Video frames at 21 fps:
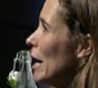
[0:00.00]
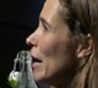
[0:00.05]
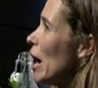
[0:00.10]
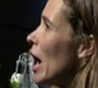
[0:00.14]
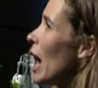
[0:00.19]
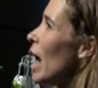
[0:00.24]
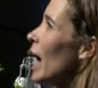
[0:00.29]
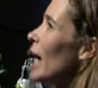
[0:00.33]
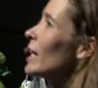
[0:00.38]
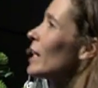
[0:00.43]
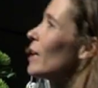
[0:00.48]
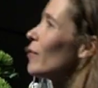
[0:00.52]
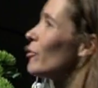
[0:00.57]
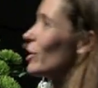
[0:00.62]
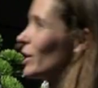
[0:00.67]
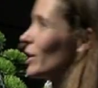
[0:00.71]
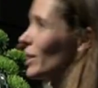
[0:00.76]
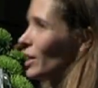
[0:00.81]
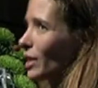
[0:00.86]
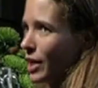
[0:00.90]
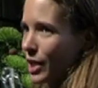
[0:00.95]

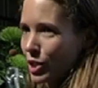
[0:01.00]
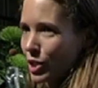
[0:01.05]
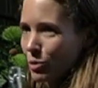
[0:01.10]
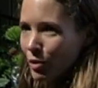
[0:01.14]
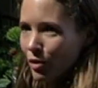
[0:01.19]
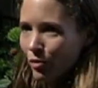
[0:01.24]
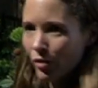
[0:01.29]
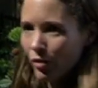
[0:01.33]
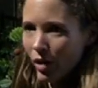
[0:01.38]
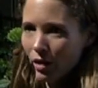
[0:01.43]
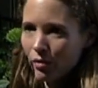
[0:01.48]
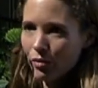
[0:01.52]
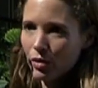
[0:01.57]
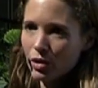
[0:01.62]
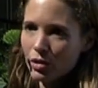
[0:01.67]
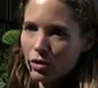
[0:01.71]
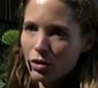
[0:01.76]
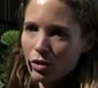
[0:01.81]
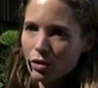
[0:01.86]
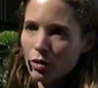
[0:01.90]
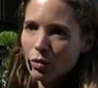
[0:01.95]
high-level engagement 5
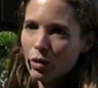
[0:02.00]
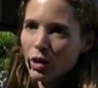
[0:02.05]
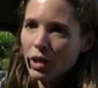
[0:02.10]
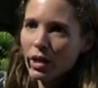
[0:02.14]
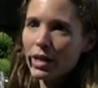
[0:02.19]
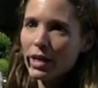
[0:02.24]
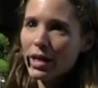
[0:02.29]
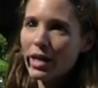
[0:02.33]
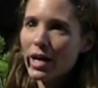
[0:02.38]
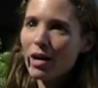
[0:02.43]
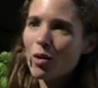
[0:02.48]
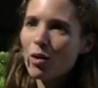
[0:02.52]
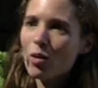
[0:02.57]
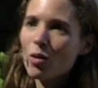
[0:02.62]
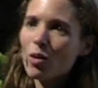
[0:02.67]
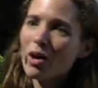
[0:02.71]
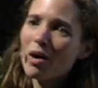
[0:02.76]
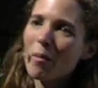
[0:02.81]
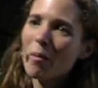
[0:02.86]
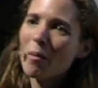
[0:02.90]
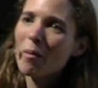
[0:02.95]
years ago,
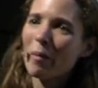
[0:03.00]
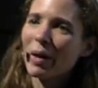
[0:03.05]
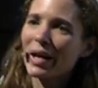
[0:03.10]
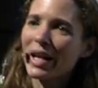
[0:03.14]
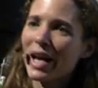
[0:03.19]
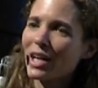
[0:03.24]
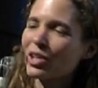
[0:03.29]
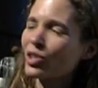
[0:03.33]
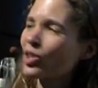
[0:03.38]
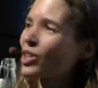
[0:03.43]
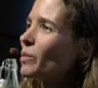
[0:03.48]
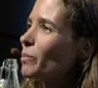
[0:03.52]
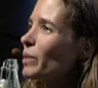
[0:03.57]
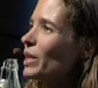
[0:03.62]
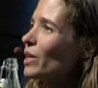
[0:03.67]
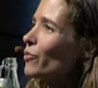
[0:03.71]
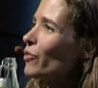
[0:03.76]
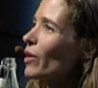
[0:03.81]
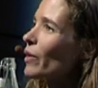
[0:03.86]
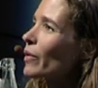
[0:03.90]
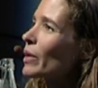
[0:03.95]
now might actually be
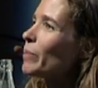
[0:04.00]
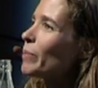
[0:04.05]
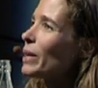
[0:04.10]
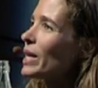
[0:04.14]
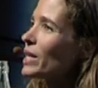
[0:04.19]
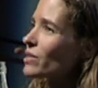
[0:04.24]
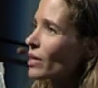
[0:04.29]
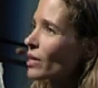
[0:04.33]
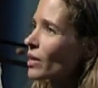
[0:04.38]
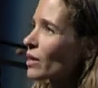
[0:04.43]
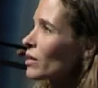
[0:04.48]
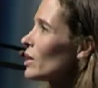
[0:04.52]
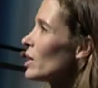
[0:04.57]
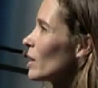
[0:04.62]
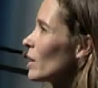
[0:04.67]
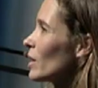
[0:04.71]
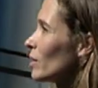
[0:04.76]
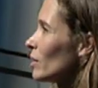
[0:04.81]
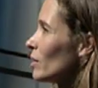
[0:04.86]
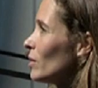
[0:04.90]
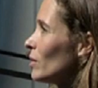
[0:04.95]
a very basic
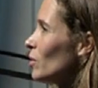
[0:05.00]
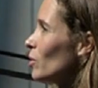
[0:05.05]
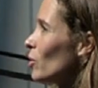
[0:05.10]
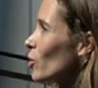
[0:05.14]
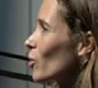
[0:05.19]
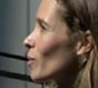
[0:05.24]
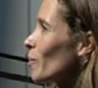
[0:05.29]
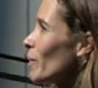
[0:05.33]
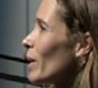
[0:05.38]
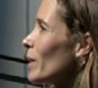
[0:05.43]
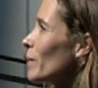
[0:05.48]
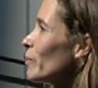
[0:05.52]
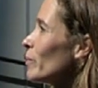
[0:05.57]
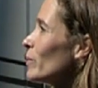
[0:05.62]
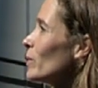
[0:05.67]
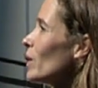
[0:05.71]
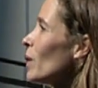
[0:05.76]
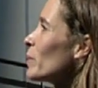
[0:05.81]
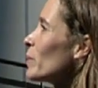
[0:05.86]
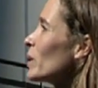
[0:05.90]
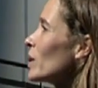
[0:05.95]
thing, or might
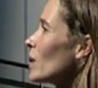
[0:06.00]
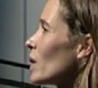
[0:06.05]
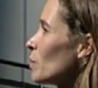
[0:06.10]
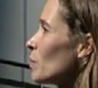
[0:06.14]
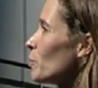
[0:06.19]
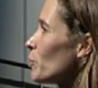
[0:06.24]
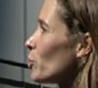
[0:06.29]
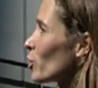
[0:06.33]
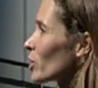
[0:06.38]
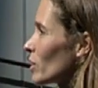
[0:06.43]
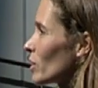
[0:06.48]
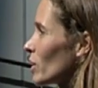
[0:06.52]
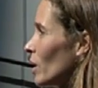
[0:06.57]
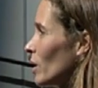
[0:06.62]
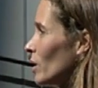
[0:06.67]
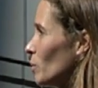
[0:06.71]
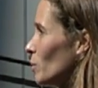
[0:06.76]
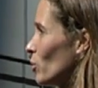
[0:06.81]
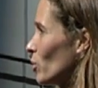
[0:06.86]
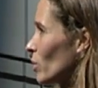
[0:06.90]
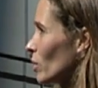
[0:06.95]
not be that important
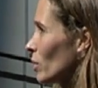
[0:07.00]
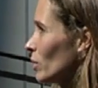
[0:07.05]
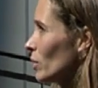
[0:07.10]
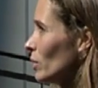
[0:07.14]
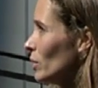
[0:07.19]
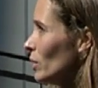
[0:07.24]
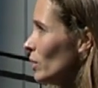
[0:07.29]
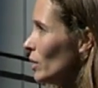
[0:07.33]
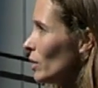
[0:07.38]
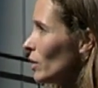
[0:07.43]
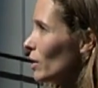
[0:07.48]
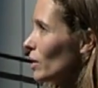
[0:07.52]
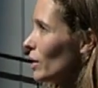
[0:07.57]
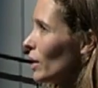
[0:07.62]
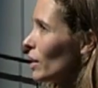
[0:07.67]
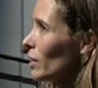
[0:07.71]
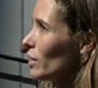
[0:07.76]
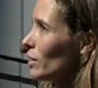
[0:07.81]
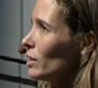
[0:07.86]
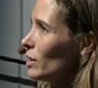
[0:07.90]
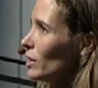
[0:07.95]
anymore.
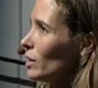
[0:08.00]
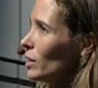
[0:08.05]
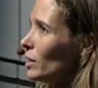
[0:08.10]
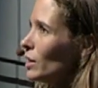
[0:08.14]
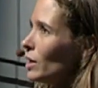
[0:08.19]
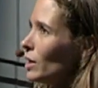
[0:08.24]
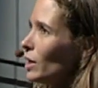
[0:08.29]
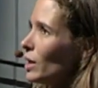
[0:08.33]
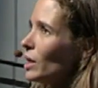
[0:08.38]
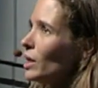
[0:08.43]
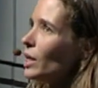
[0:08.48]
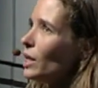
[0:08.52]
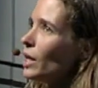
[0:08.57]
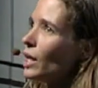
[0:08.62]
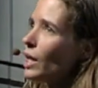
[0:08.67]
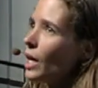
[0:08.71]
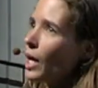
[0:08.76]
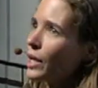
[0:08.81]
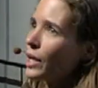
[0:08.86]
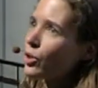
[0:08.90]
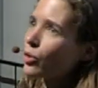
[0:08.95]
Yeah,
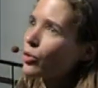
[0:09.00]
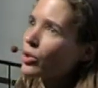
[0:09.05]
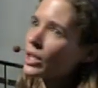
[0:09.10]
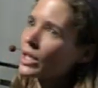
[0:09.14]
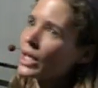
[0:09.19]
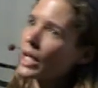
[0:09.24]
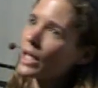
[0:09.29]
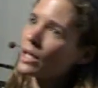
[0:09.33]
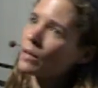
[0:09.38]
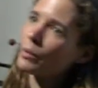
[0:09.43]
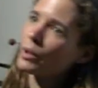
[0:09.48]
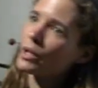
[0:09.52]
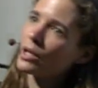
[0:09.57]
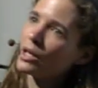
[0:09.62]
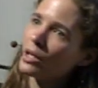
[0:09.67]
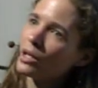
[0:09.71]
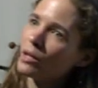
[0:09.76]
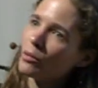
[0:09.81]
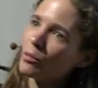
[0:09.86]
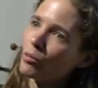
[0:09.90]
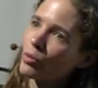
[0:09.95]
I don't think
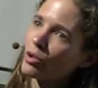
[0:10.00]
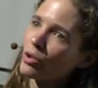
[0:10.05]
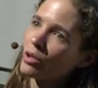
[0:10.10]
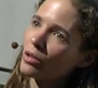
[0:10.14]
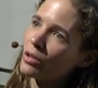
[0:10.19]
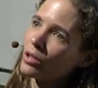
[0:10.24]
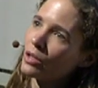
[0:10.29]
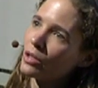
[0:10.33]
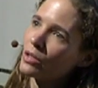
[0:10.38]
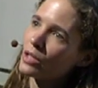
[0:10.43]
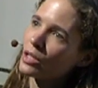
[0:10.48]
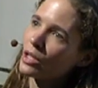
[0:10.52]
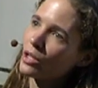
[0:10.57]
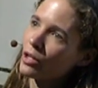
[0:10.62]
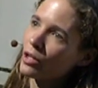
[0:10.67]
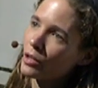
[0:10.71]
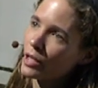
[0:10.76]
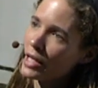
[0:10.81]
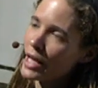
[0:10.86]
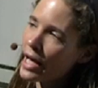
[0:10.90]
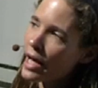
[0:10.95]
anybody would
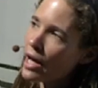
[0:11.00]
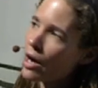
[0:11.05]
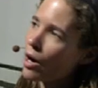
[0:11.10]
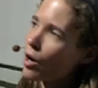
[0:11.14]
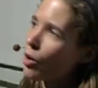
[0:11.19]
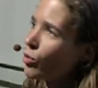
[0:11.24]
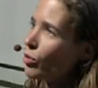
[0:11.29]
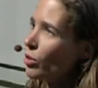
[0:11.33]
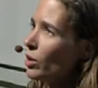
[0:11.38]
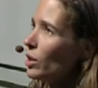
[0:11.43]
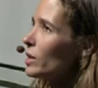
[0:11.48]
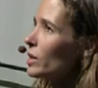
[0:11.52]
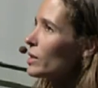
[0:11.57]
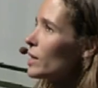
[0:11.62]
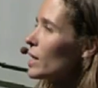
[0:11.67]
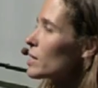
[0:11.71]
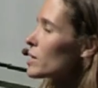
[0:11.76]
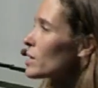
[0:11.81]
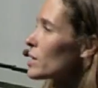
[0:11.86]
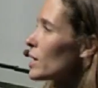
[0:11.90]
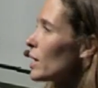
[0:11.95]
consider now
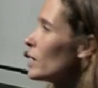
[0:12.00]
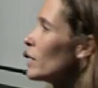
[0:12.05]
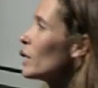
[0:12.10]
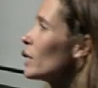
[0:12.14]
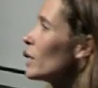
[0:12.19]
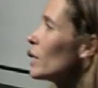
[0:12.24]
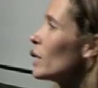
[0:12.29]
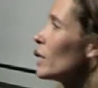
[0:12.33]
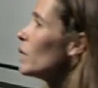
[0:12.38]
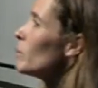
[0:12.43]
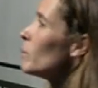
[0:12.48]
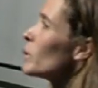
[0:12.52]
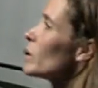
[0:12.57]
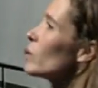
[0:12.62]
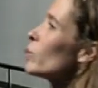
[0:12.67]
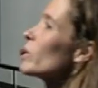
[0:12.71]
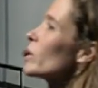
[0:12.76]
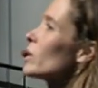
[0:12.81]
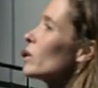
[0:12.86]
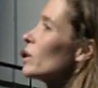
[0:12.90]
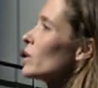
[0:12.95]
that sending an
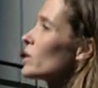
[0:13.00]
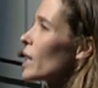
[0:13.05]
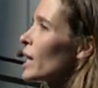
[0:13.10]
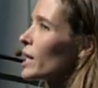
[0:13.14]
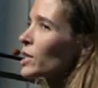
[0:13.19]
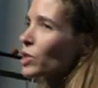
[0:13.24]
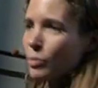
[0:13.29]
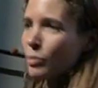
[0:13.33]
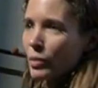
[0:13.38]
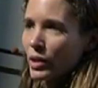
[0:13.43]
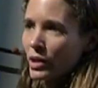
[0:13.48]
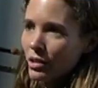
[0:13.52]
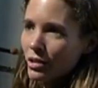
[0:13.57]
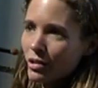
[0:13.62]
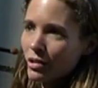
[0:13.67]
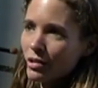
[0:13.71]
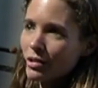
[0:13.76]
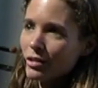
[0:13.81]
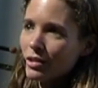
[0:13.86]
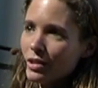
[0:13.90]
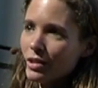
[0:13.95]
email with an
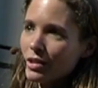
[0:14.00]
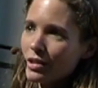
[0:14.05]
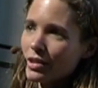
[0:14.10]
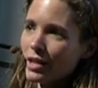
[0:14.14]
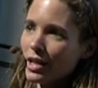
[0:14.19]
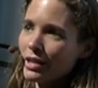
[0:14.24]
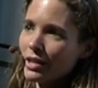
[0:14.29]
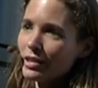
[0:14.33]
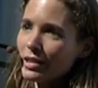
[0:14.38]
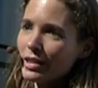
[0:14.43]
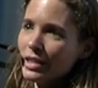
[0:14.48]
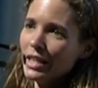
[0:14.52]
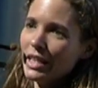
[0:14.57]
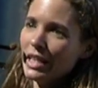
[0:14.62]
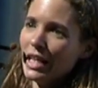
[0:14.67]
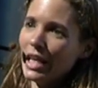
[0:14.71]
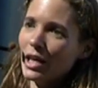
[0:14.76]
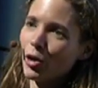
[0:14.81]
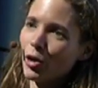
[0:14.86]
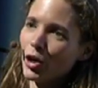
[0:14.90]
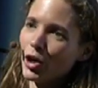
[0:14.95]
attachment, yeah,
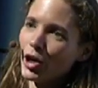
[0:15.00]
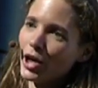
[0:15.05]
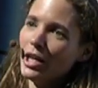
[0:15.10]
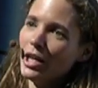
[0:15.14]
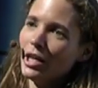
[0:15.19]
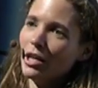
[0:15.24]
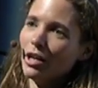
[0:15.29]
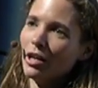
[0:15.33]
or